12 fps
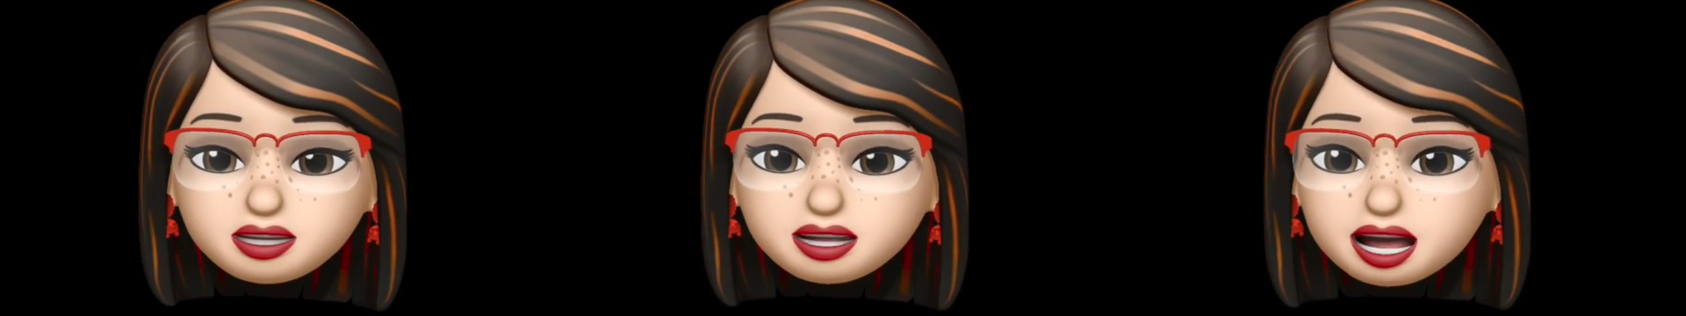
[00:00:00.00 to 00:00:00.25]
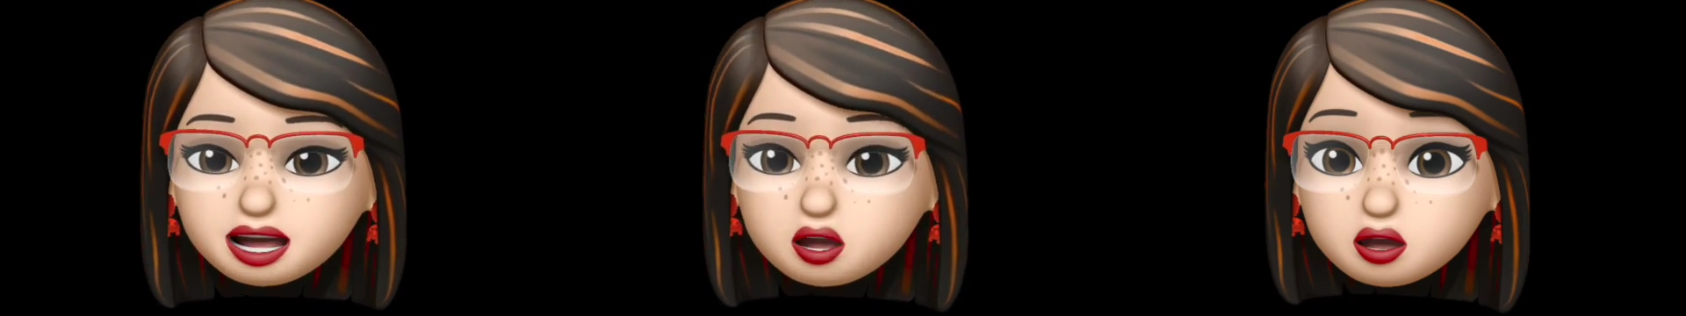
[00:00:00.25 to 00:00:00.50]

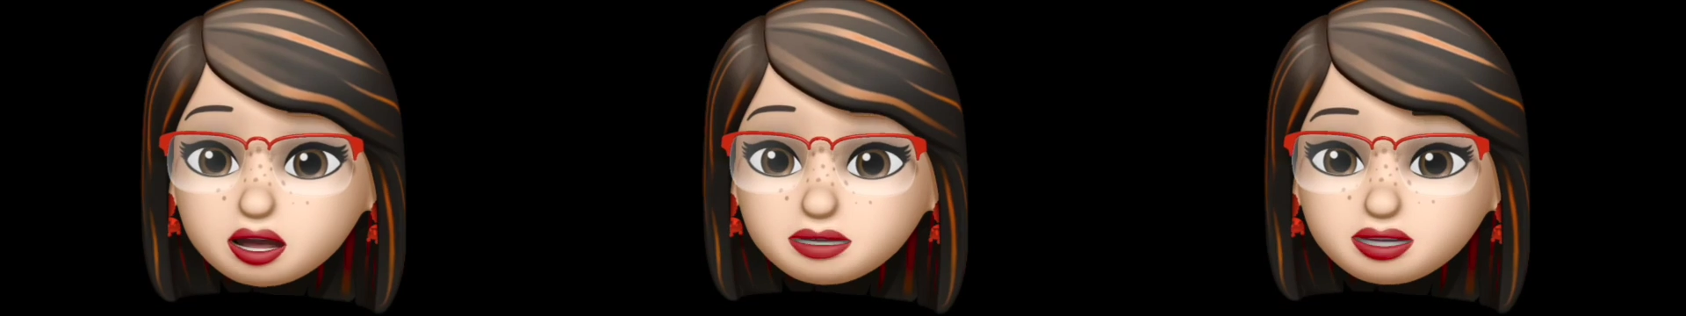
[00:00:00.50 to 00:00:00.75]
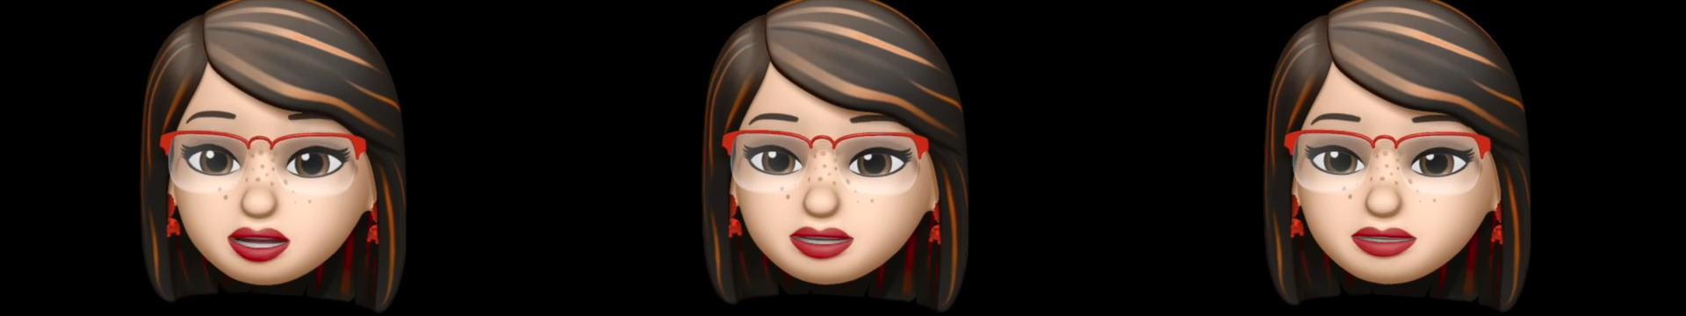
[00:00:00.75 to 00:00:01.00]
that
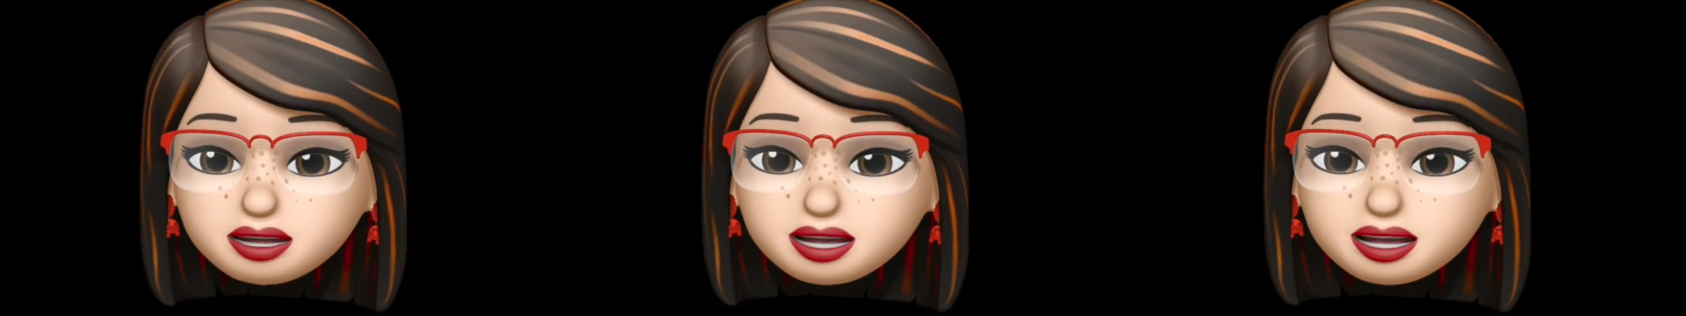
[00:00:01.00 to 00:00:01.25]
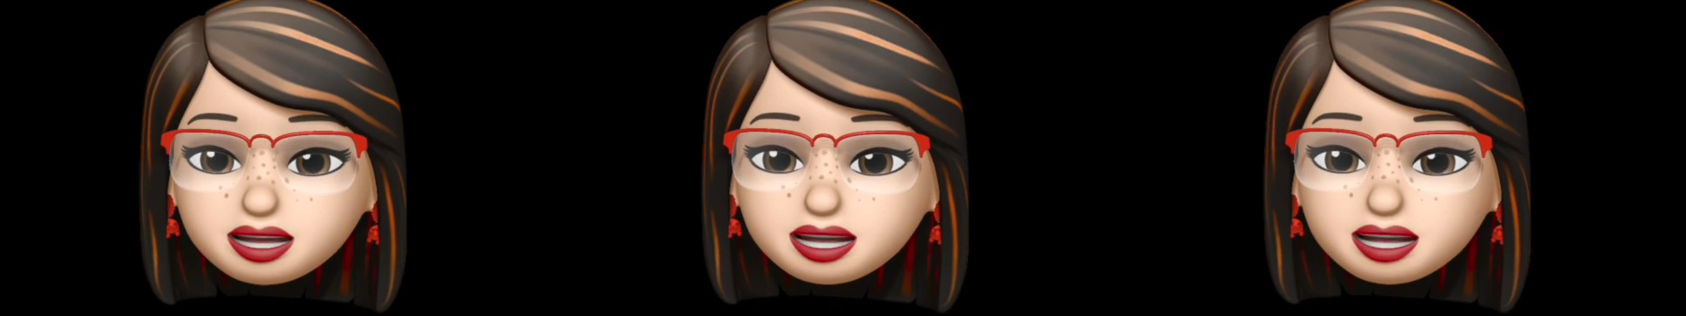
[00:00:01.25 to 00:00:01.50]
grips him,
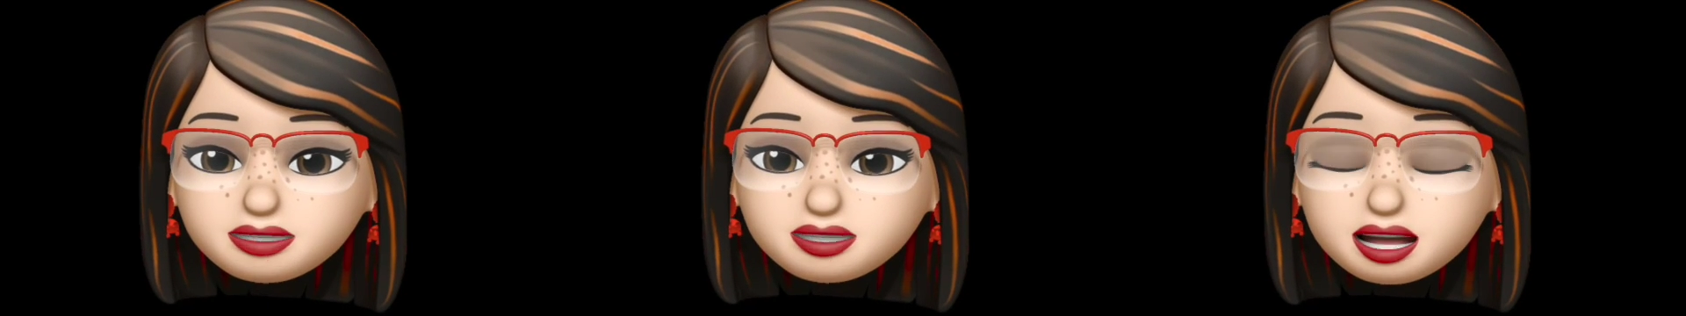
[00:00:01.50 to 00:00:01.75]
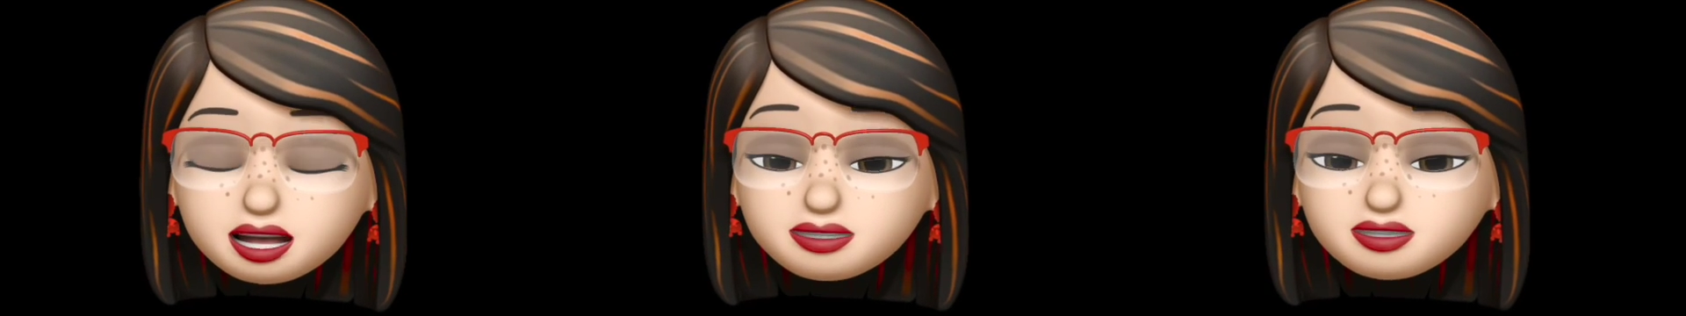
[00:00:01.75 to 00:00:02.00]
and he
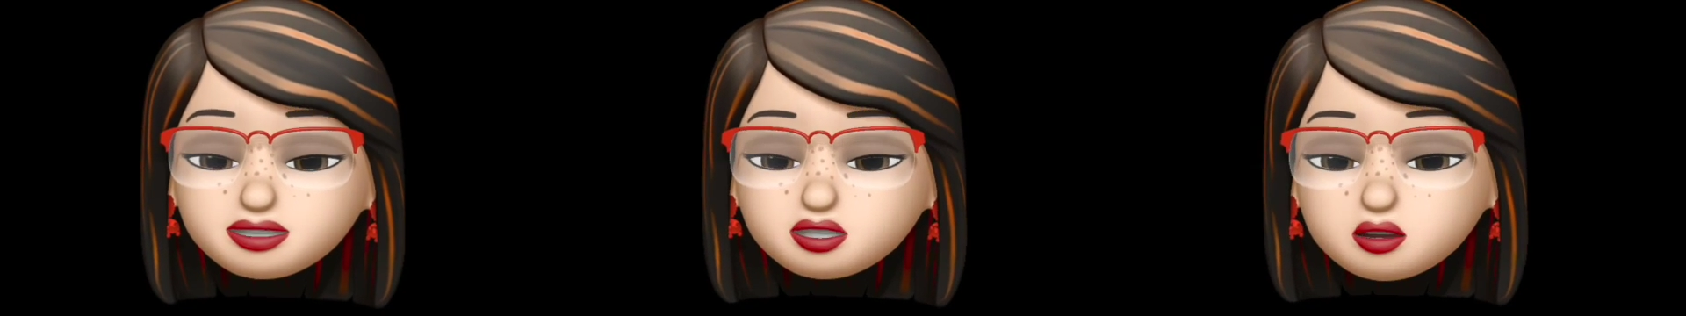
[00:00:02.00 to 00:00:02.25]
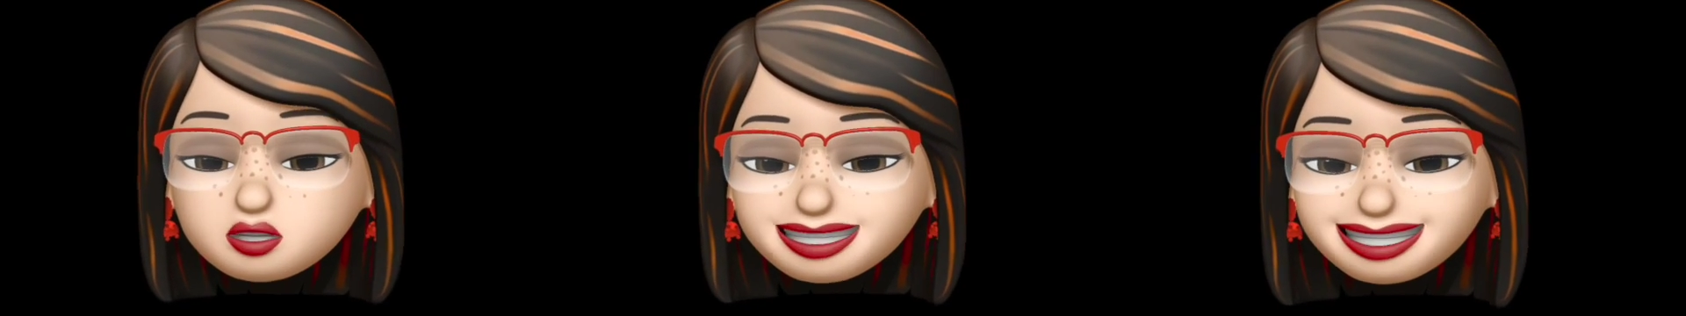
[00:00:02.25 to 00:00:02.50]
became
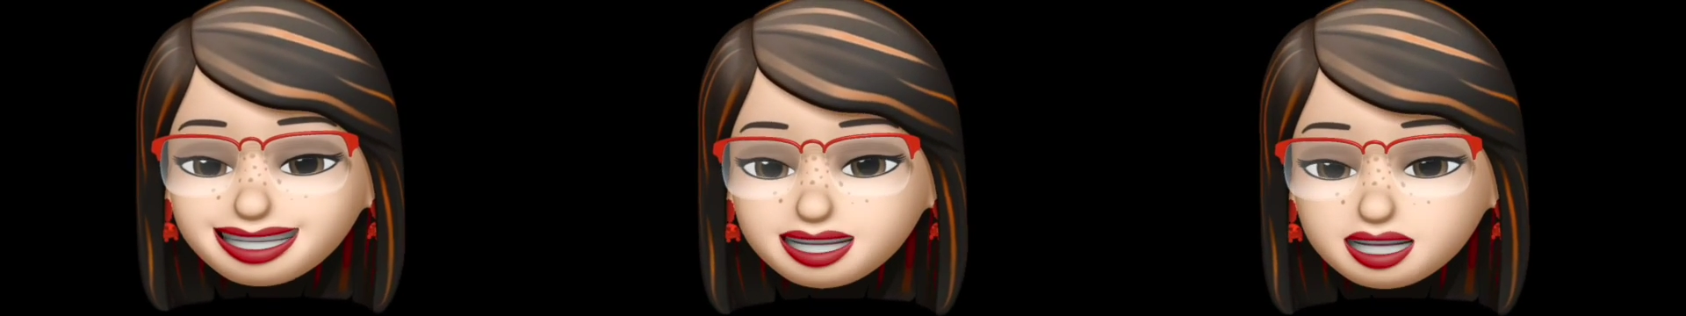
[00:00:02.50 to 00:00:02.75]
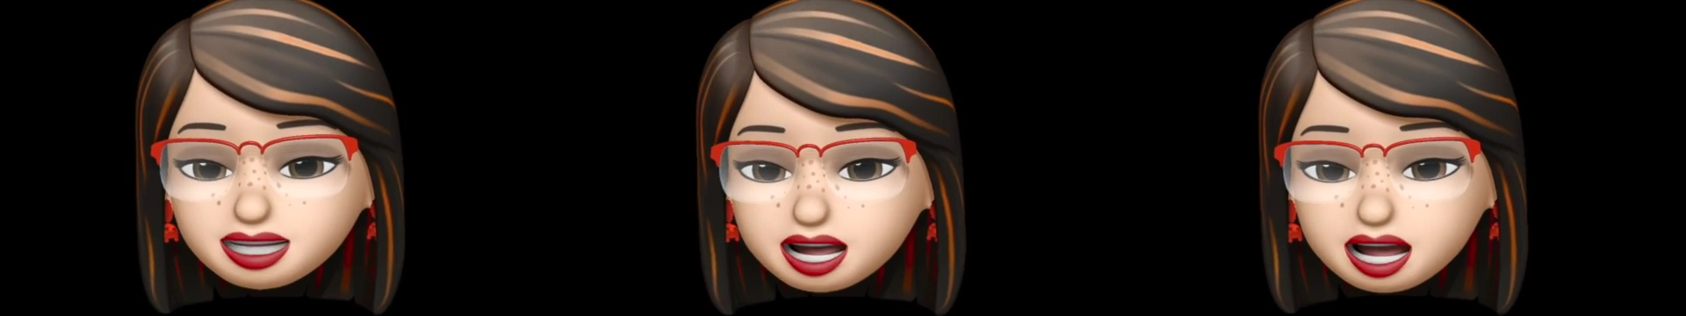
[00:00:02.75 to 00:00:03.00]
folded
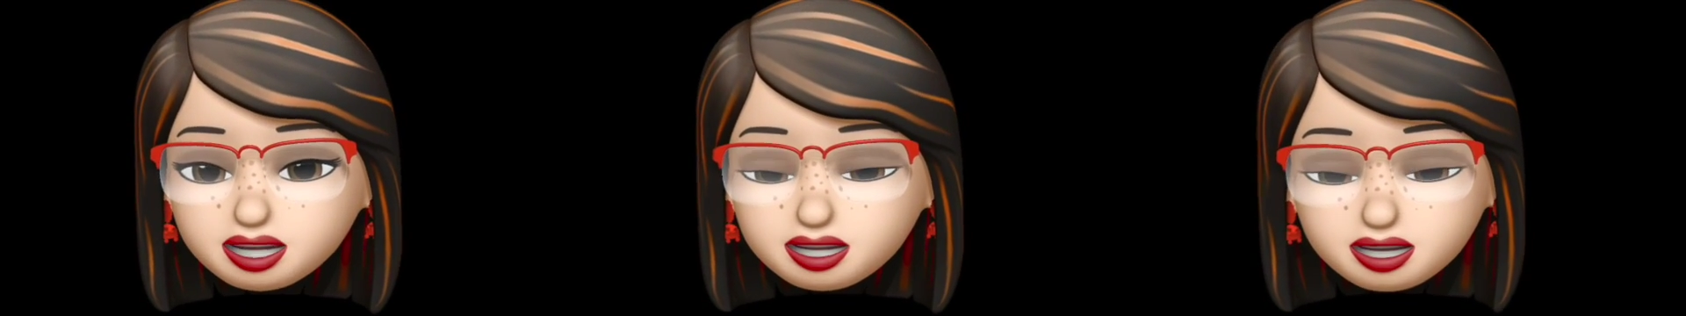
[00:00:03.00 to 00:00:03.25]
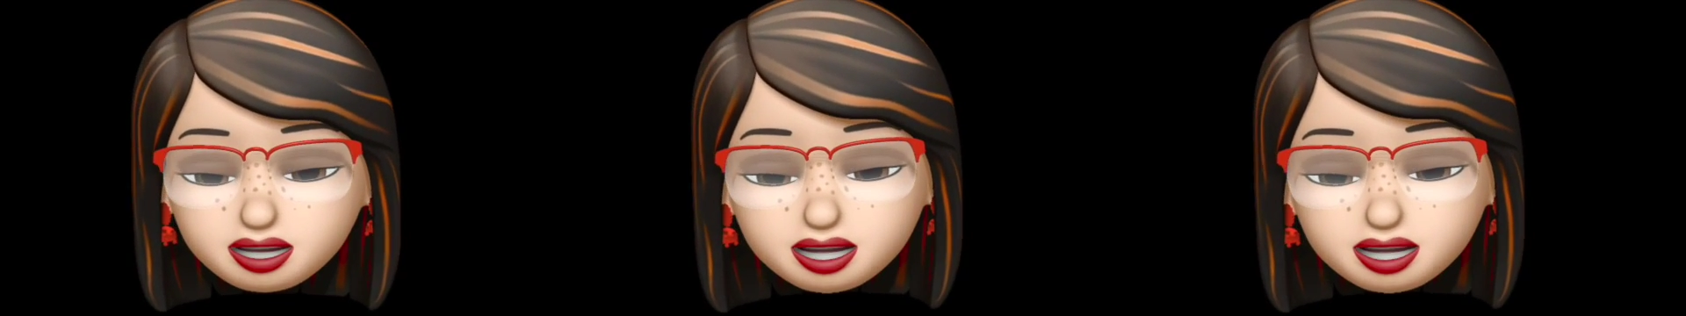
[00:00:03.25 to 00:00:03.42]
into nature,